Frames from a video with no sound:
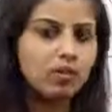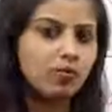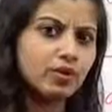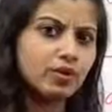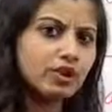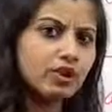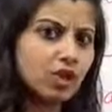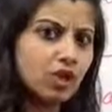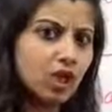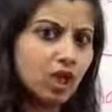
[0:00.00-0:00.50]

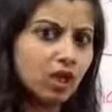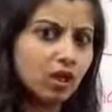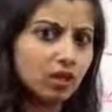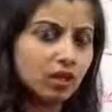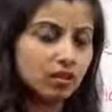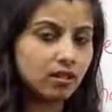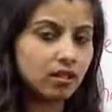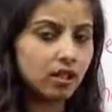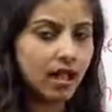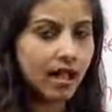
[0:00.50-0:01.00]
Which
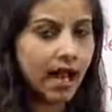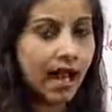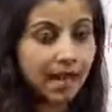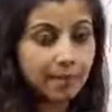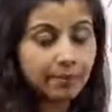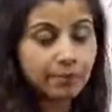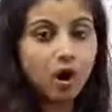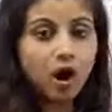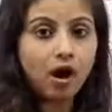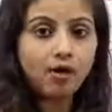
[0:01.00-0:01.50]
girl?
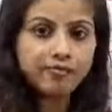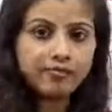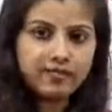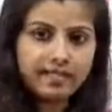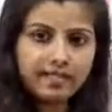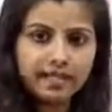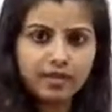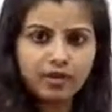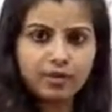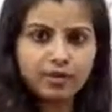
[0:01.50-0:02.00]
I'm
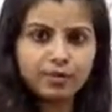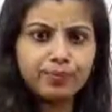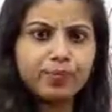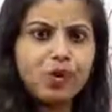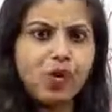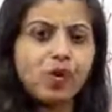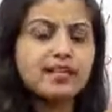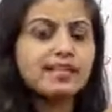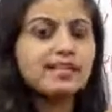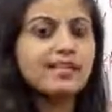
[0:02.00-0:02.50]
obviously going to
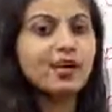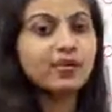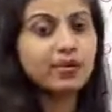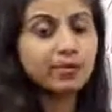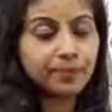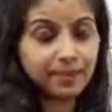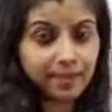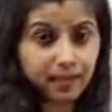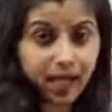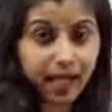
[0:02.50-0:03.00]
point out
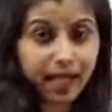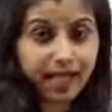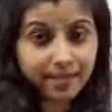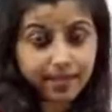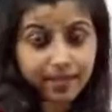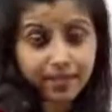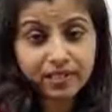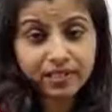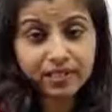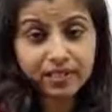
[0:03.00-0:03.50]
at
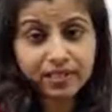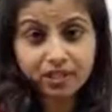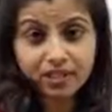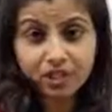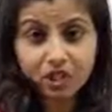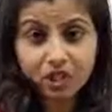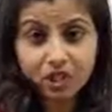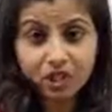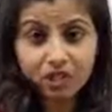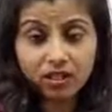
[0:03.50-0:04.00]
a particular
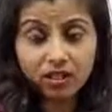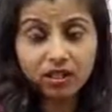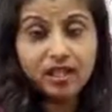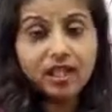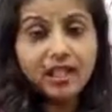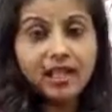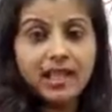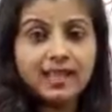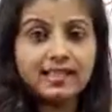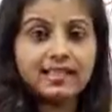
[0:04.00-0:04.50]
girl
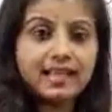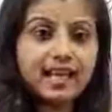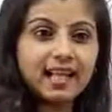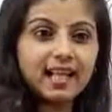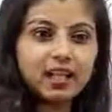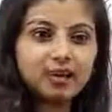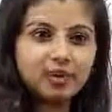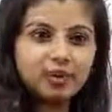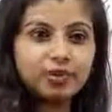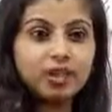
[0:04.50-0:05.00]
and
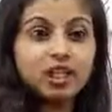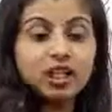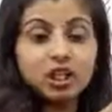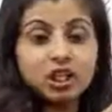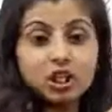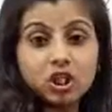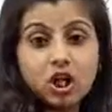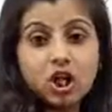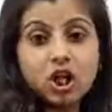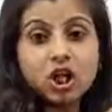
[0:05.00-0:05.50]
tell you
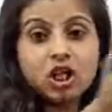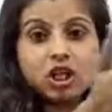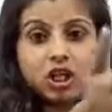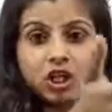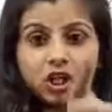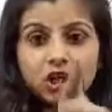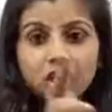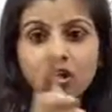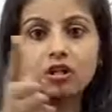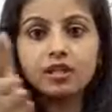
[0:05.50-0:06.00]
the
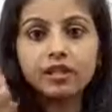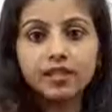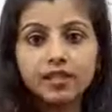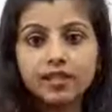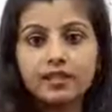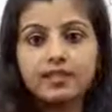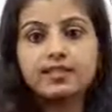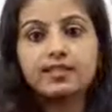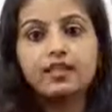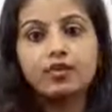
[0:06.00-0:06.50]
girl
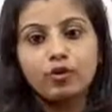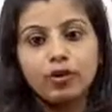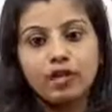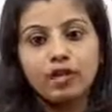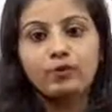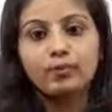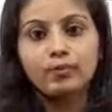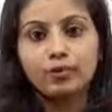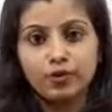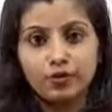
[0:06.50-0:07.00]
is
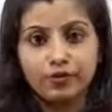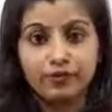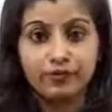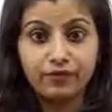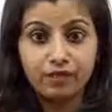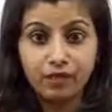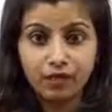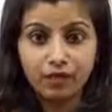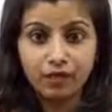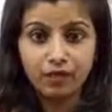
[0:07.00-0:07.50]
looking
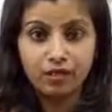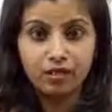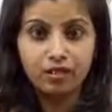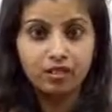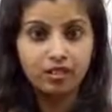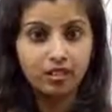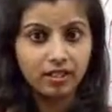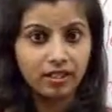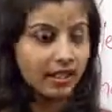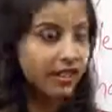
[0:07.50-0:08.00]
beautiful.
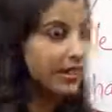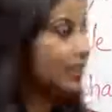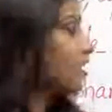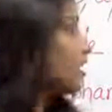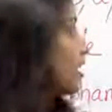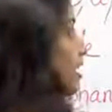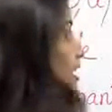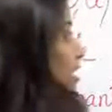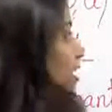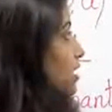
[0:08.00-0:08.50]
Okay,
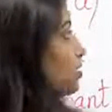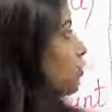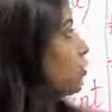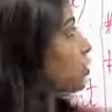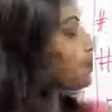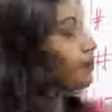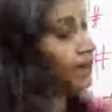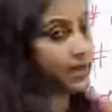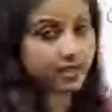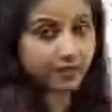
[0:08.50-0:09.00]
so
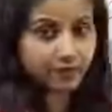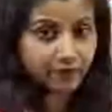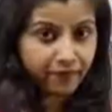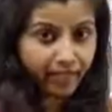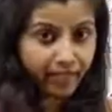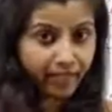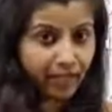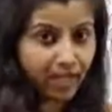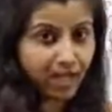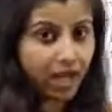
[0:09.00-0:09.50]

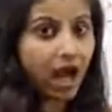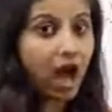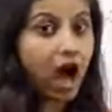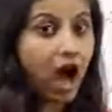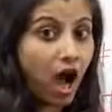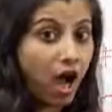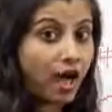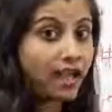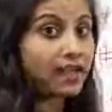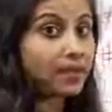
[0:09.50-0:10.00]
specific,
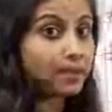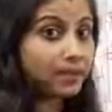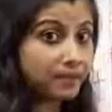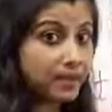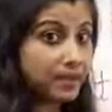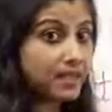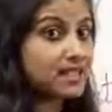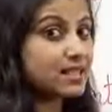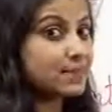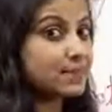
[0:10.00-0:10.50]
I am
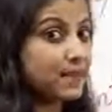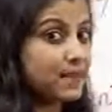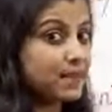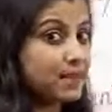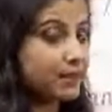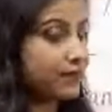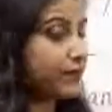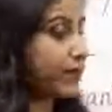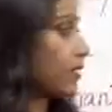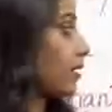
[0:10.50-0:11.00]
being
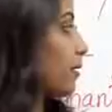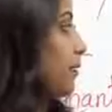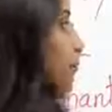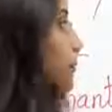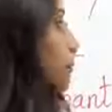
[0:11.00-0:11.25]
specific.